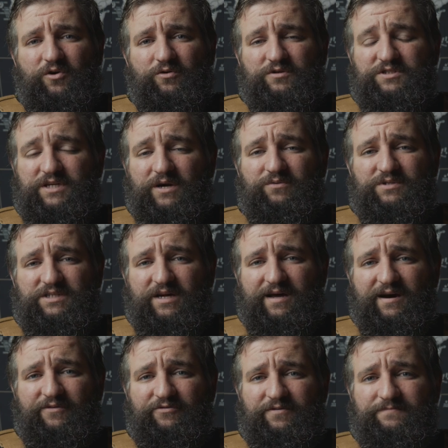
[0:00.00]
curl snake was
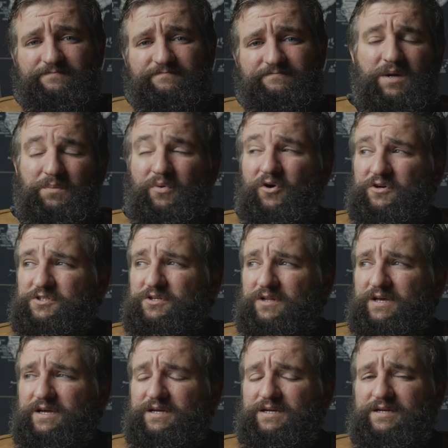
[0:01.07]
enough. And
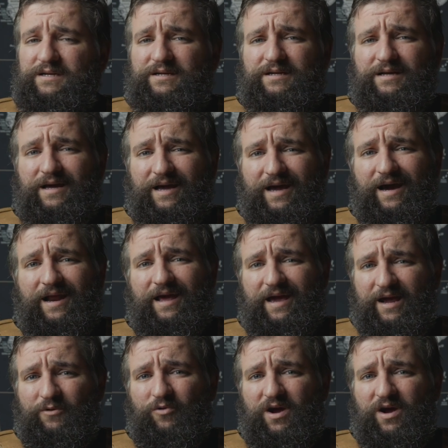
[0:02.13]
personally, I kind of hate